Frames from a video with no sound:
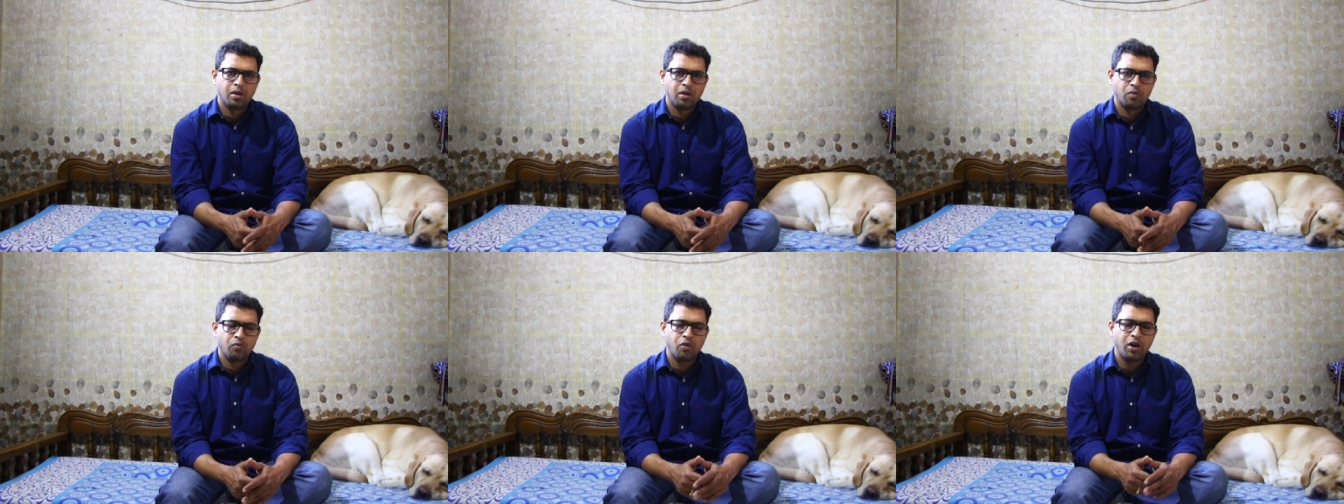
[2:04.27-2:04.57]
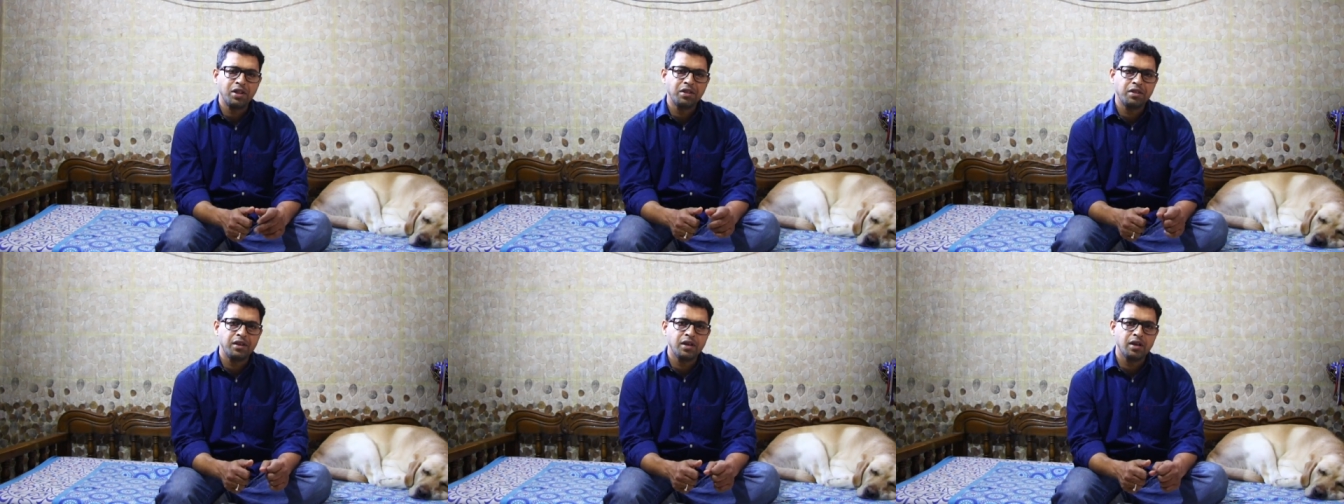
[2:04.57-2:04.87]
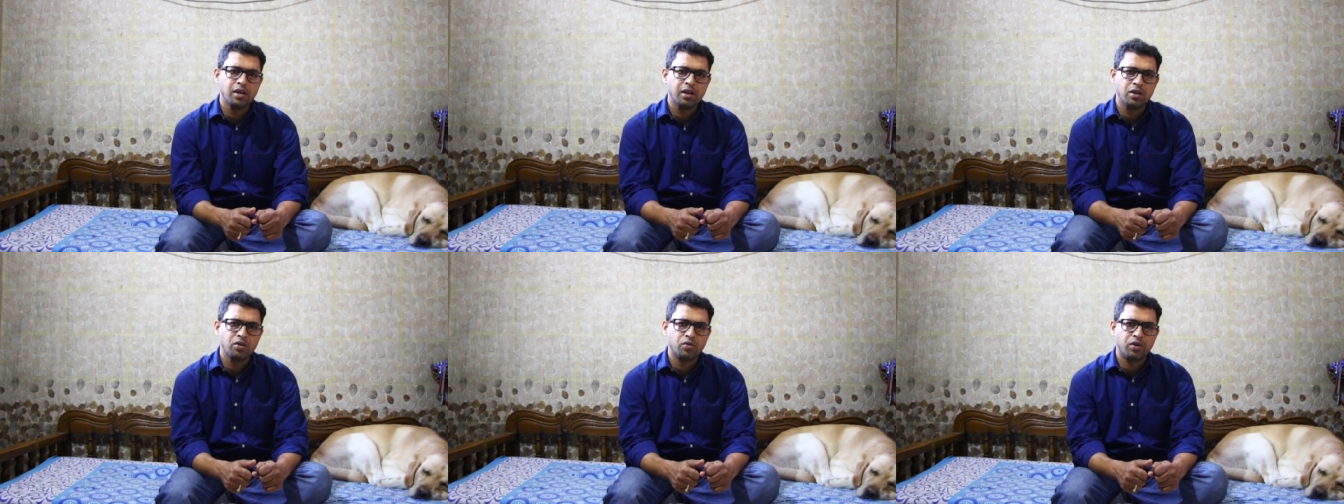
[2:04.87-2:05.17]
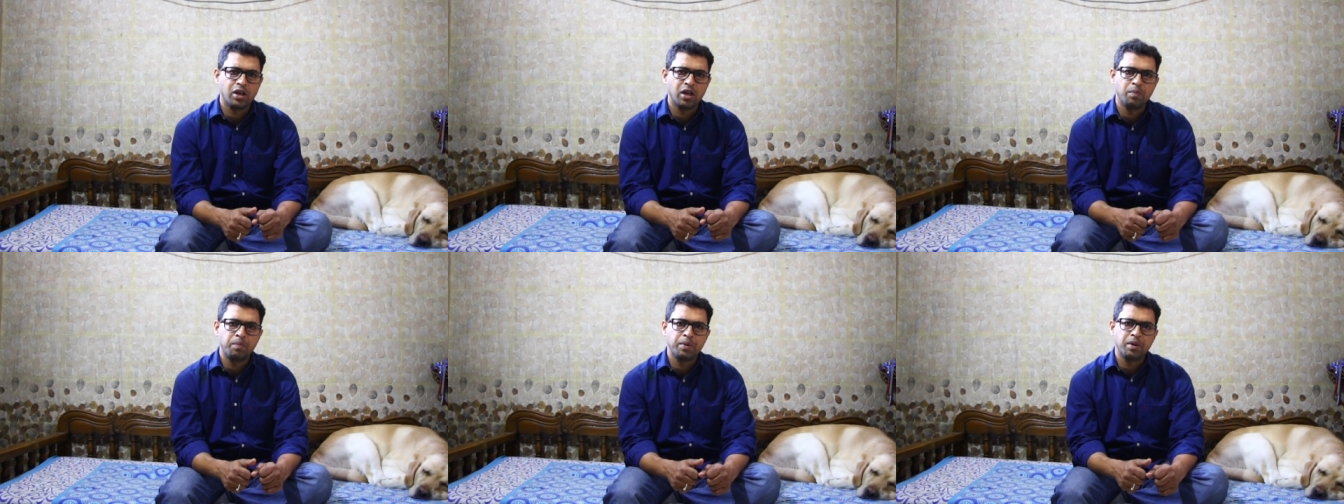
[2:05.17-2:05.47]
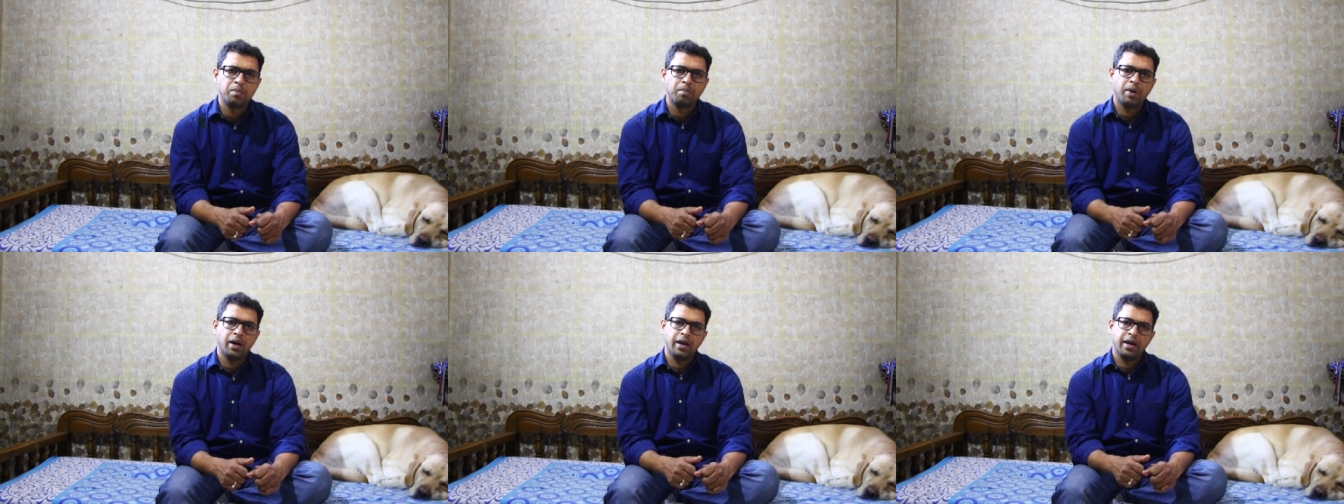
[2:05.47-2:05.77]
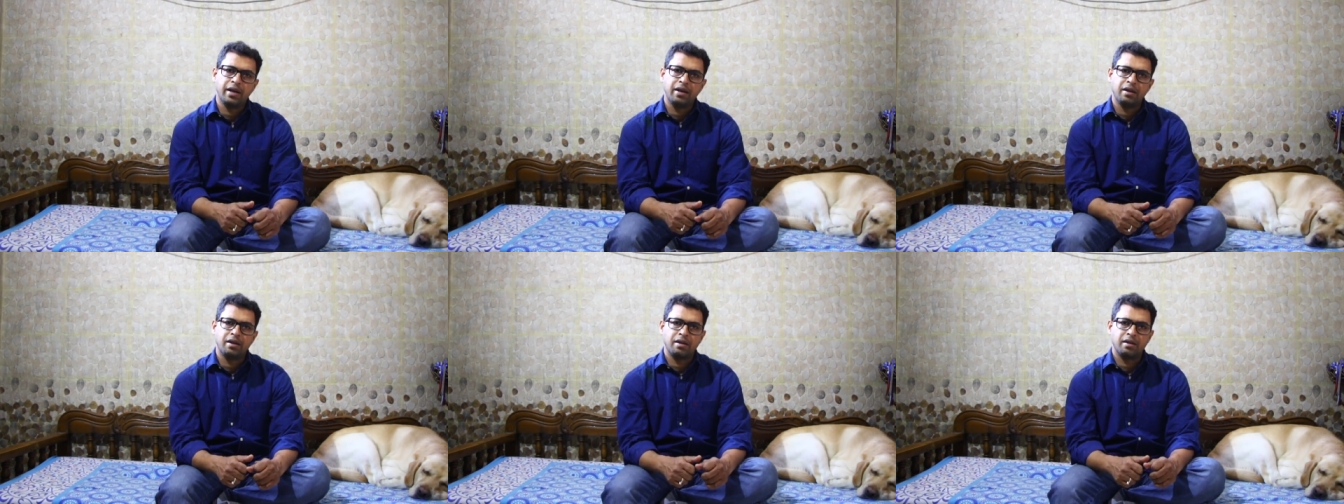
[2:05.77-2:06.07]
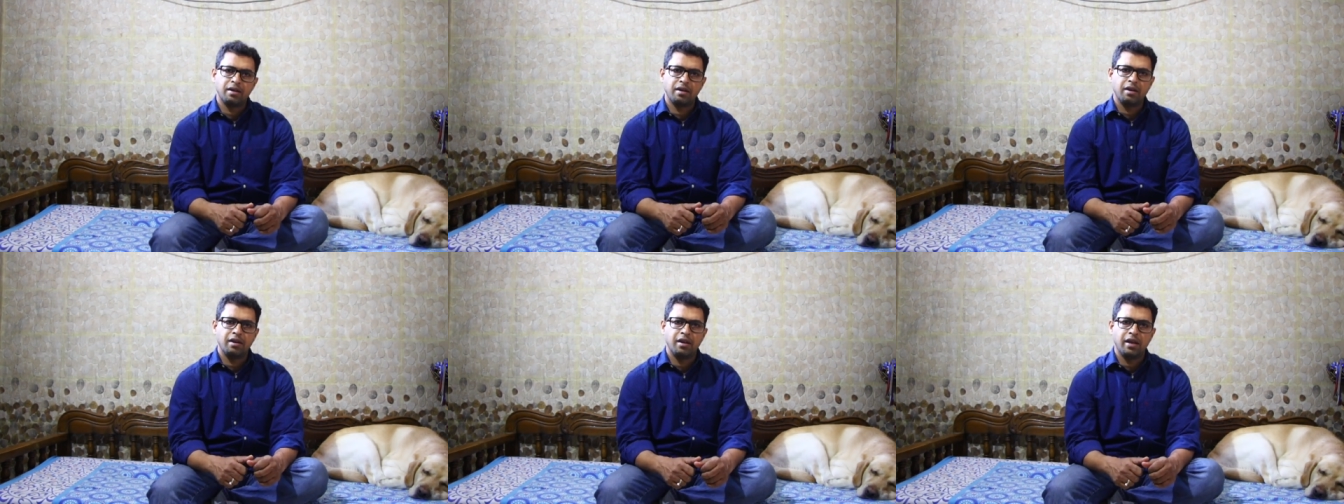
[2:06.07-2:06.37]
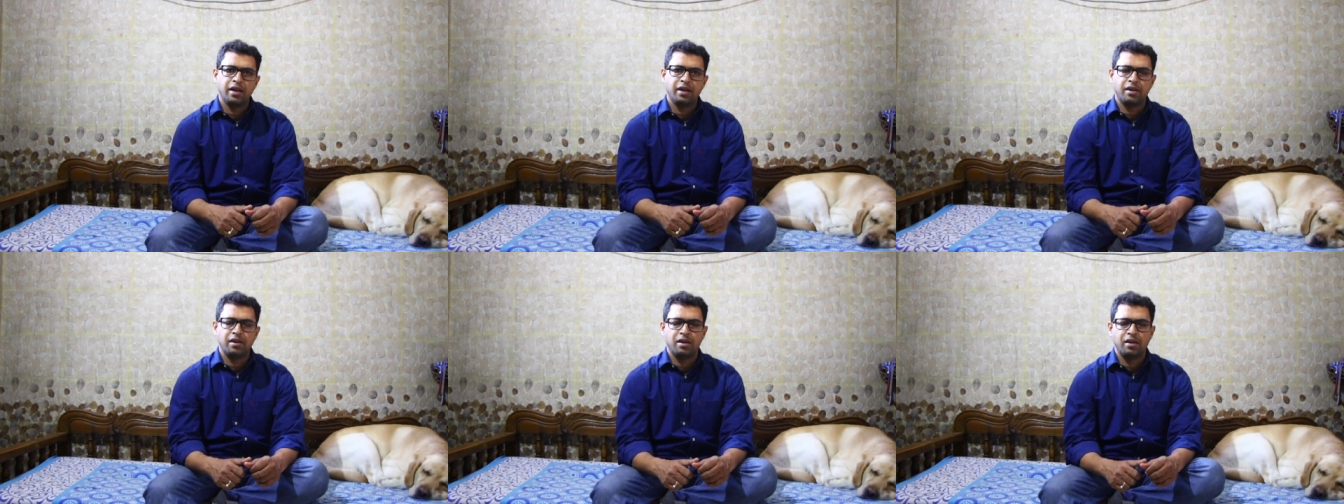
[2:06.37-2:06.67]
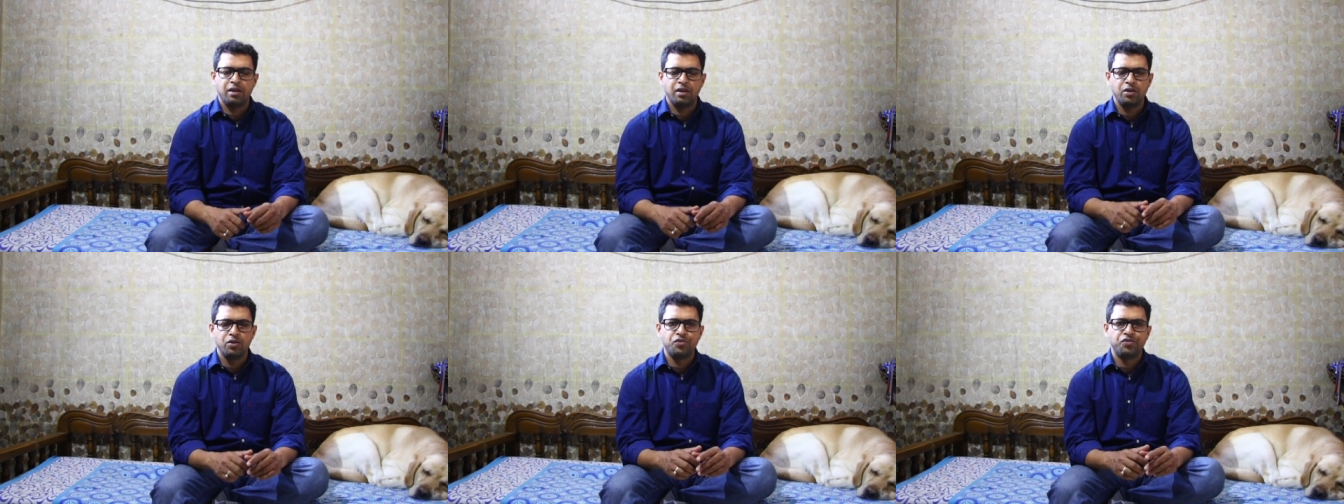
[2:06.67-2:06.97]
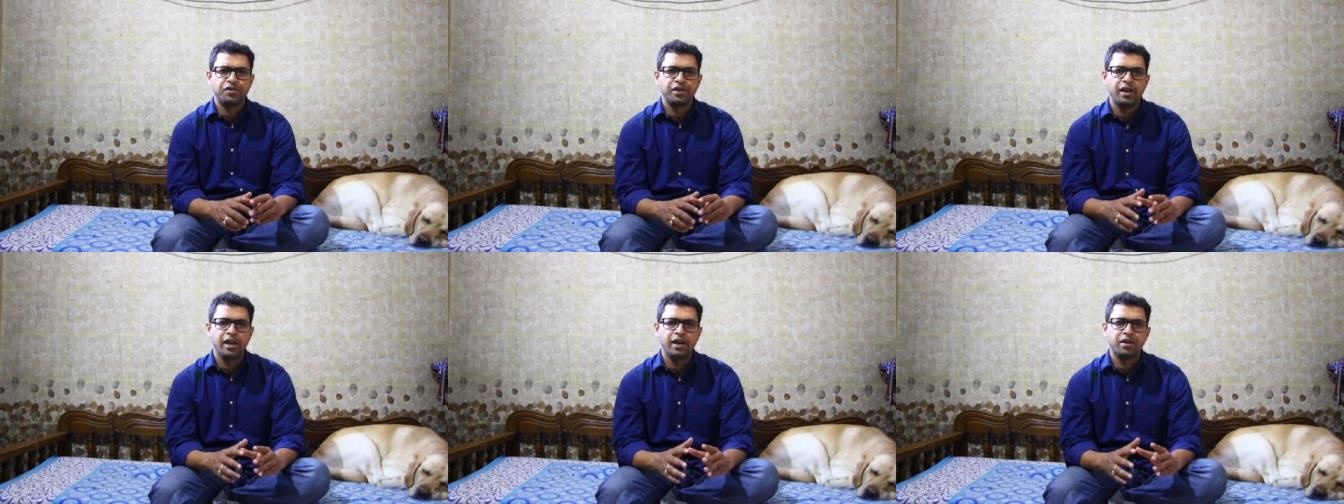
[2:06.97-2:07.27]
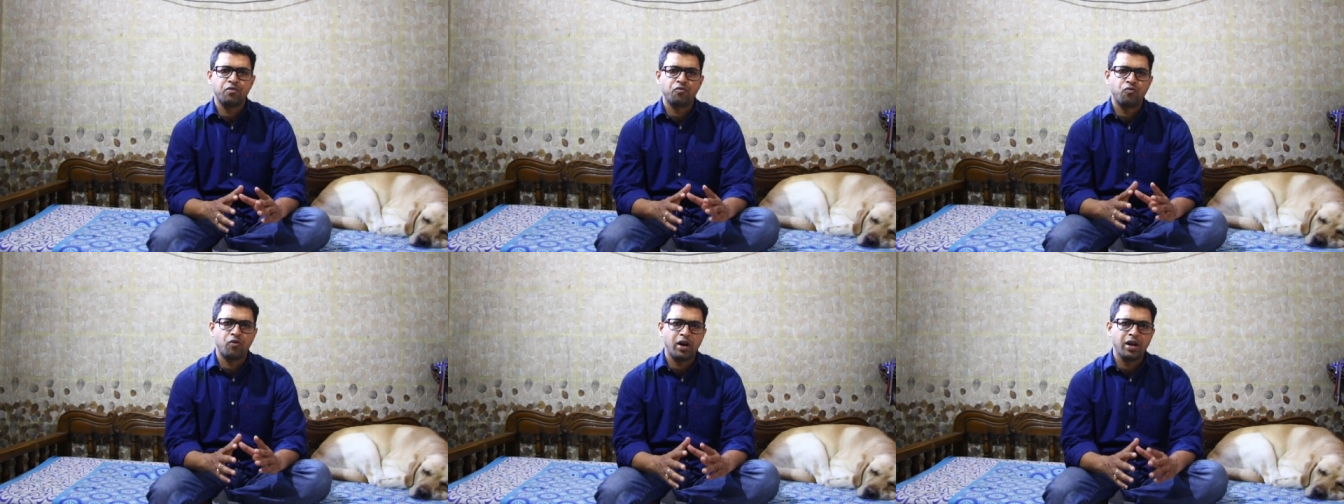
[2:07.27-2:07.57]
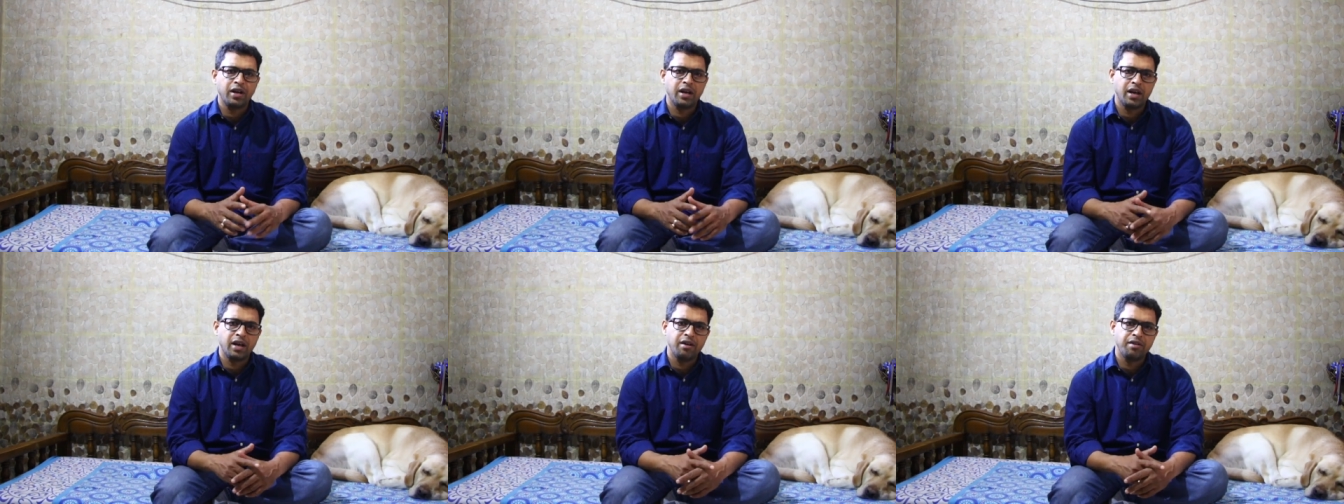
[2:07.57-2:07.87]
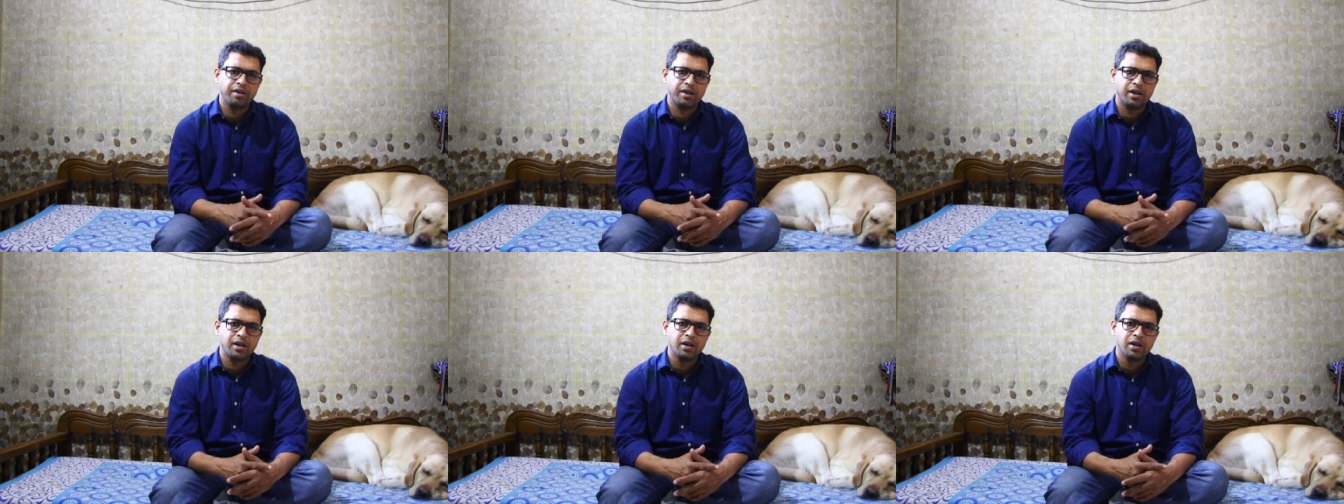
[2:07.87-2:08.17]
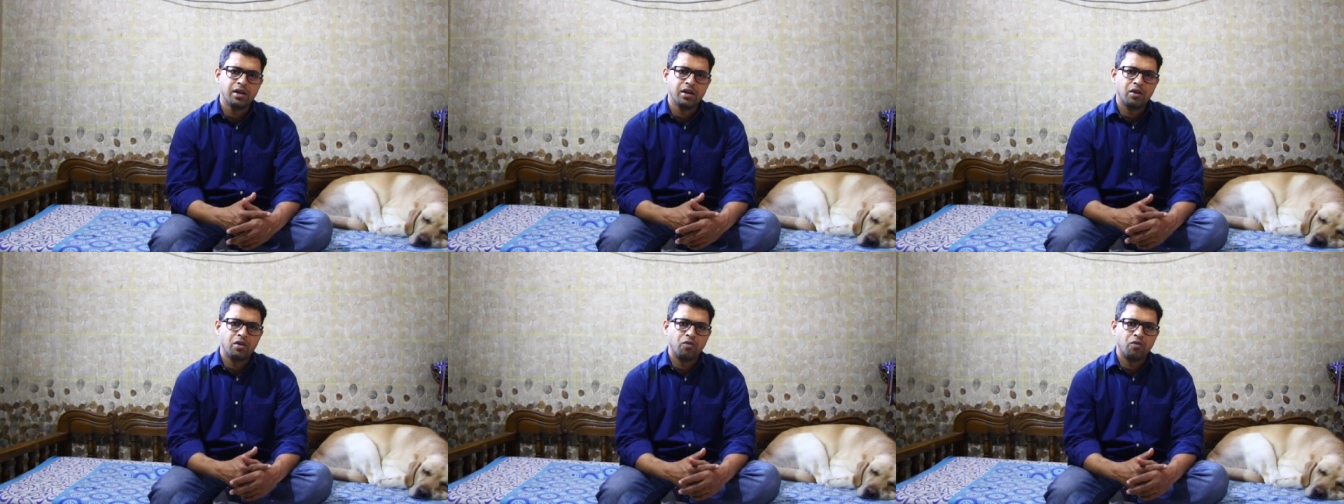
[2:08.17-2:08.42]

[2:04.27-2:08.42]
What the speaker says: One thing you keep in mind, like you select one area